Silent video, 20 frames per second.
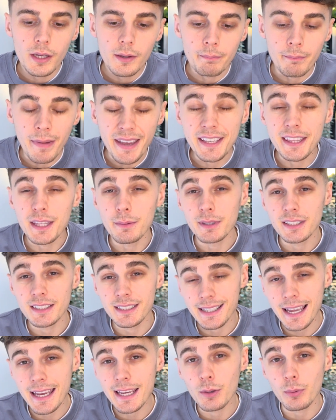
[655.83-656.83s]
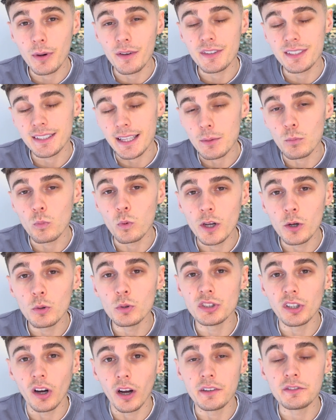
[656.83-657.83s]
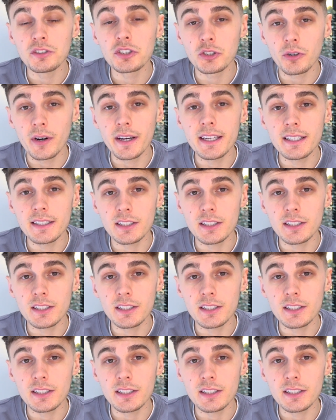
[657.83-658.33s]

make the mistake with is they will dive straight